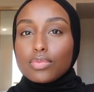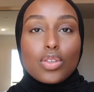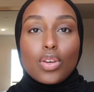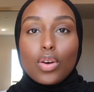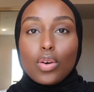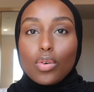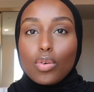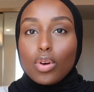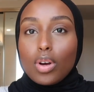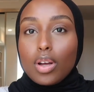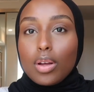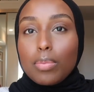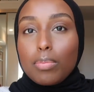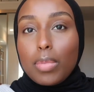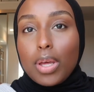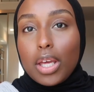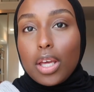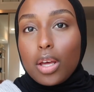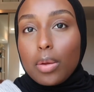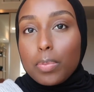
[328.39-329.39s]
So
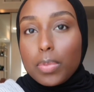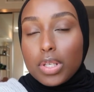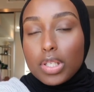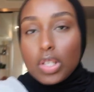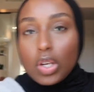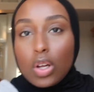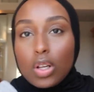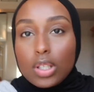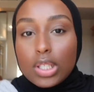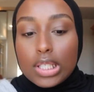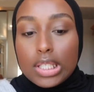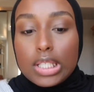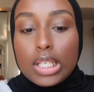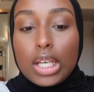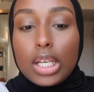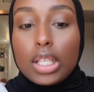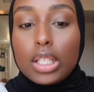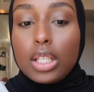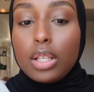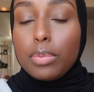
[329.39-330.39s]
makeup is all
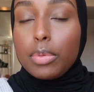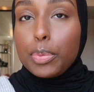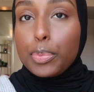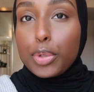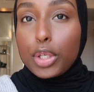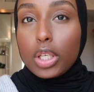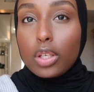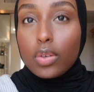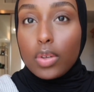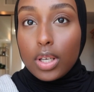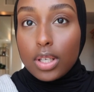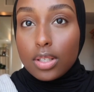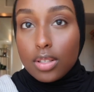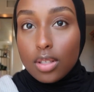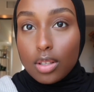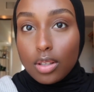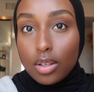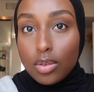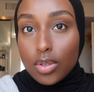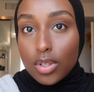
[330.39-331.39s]
done. Let me bring you
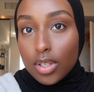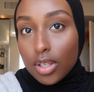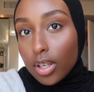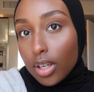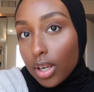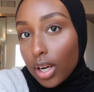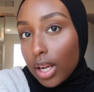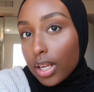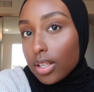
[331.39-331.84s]
guys closer.